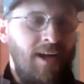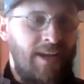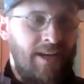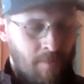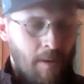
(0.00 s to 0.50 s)

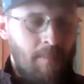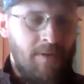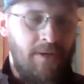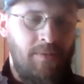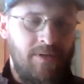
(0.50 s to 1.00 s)
And I can
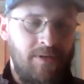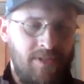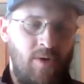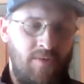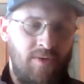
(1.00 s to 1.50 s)
remember the numbers
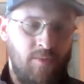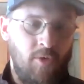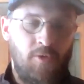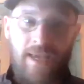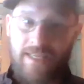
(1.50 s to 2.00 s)
and go over
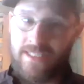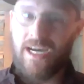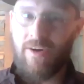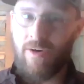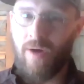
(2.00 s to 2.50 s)
some
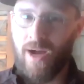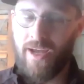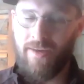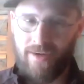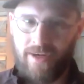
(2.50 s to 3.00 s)
crazy
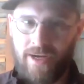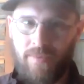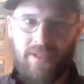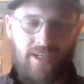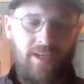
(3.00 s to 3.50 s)
ROI on
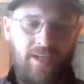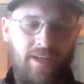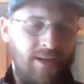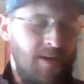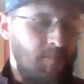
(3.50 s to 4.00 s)
how we did it.